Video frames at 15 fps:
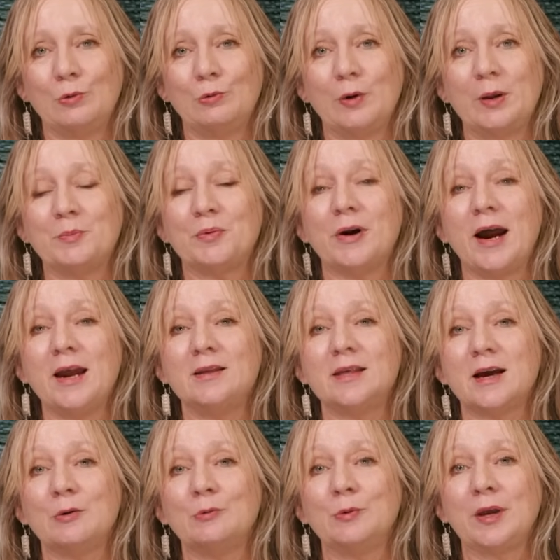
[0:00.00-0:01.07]
we pray
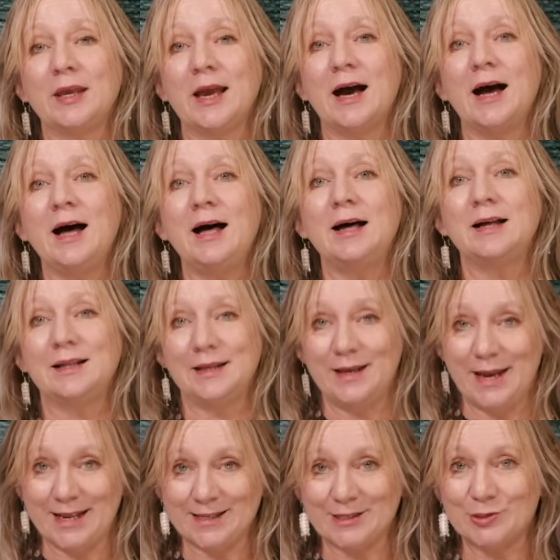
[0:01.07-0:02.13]
that we are
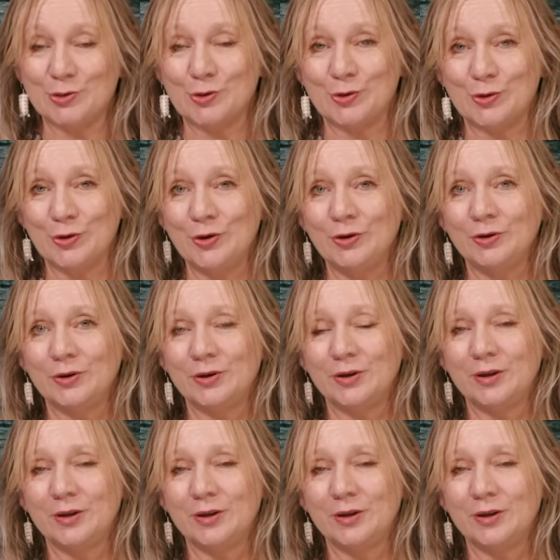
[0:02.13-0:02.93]
lesser,